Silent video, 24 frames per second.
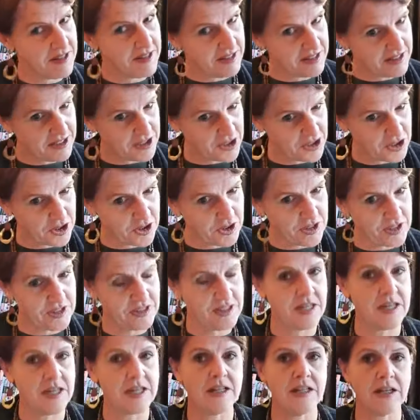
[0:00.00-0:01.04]
unless you've got the
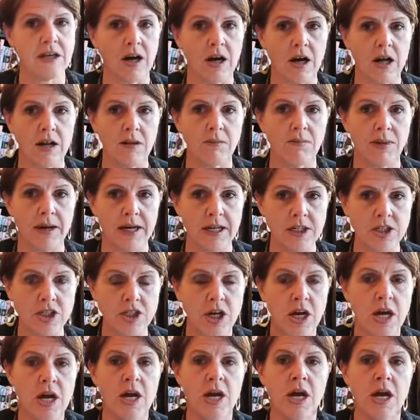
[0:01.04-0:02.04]
sink in the island bench.